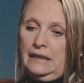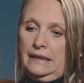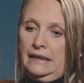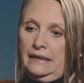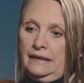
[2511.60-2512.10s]

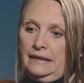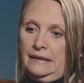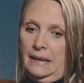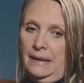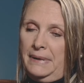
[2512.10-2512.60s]

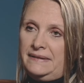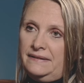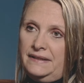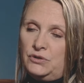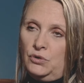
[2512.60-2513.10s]
but
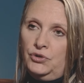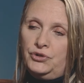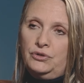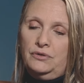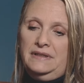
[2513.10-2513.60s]
there is
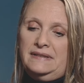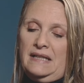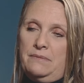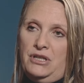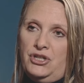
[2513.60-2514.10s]
also this
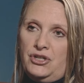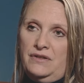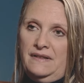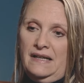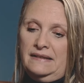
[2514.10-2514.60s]

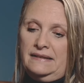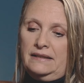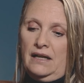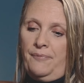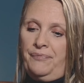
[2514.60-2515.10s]
dimension
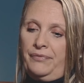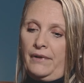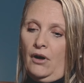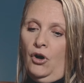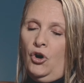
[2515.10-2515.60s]
that
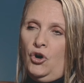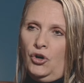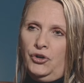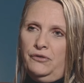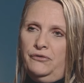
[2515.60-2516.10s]
a
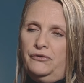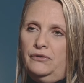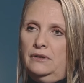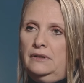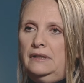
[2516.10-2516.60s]
lot
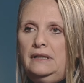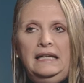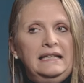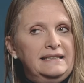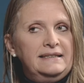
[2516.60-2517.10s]
of
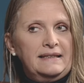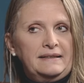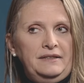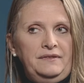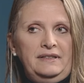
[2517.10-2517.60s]
illicit
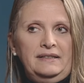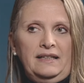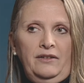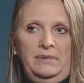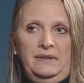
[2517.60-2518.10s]
activities
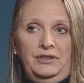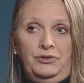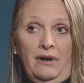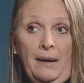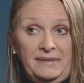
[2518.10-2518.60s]
have been
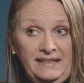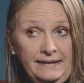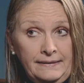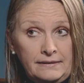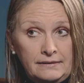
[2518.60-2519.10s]
disrupted,